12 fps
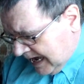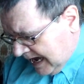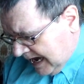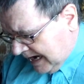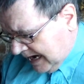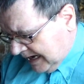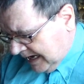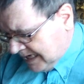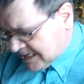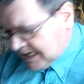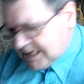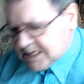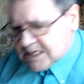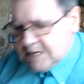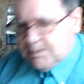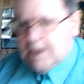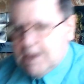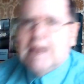And it's nice to
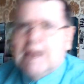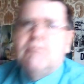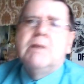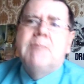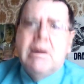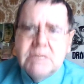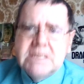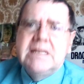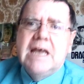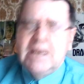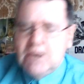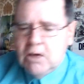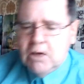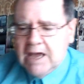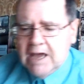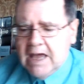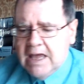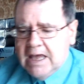see people out and about and that, you know,
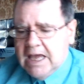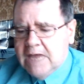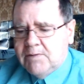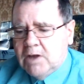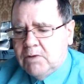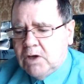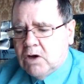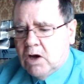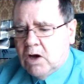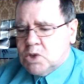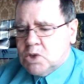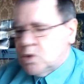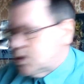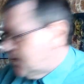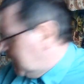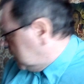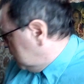yeah. Even though they can't sort of like